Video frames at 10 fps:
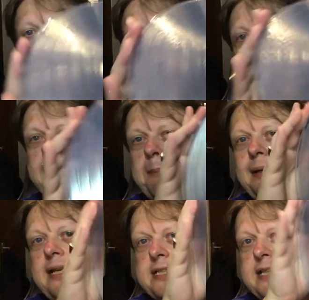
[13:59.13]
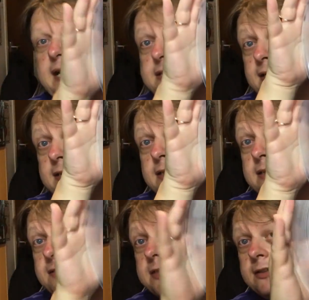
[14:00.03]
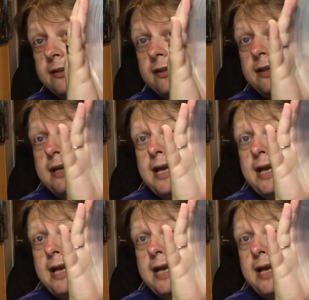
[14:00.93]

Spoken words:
It will be a pleasure to cancel it. As you can see, this is on